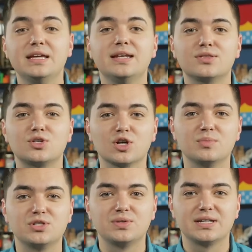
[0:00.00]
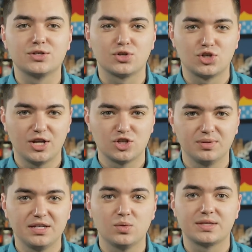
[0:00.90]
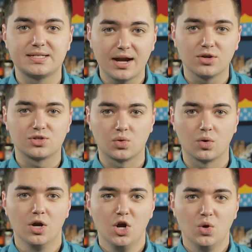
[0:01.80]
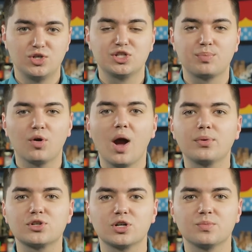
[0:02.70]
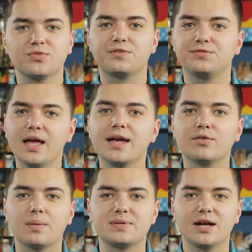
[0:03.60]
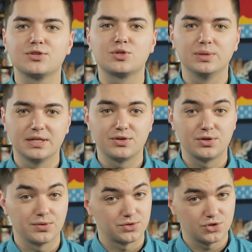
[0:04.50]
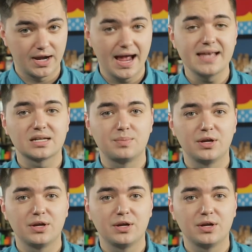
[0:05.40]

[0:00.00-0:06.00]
media, the term is used interchangeably with pterosaur, which is the proper term for the flying reptiles who lived during the Triassic